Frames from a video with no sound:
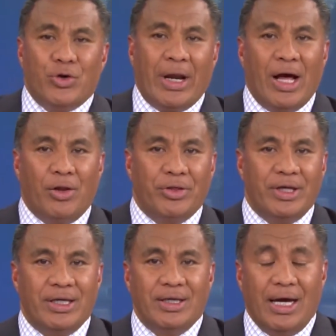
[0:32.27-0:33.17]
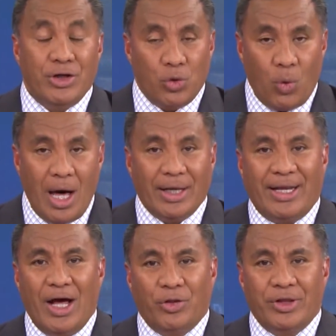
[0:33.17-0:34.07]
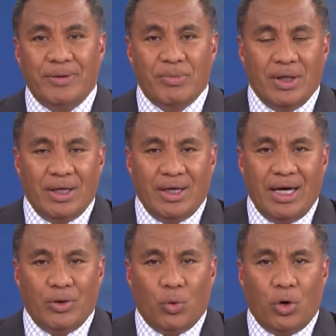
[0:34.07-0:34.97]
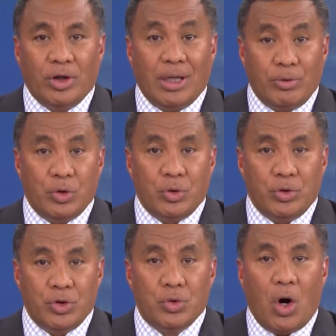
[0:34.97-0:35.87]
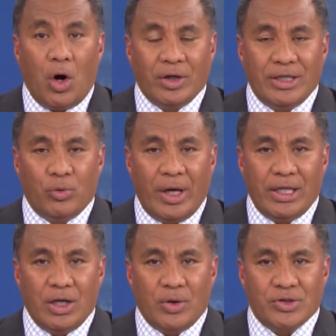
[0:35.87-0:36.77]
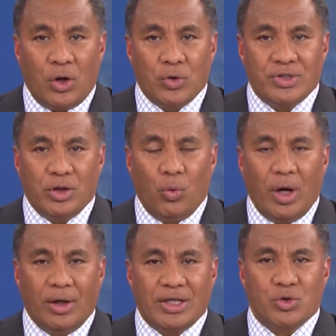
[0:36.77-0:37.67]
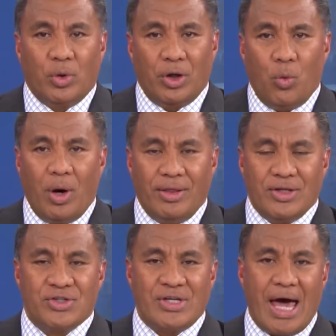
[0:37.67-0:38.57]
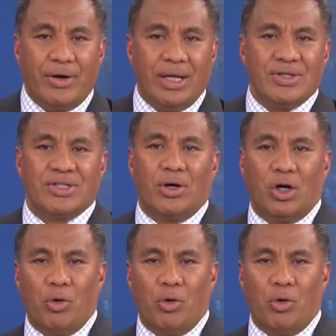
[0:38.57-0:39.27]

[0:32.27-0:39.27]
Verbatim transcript: your wallet healthy. And WURD Radio is hosting Wellness 101 this Saturday. Sara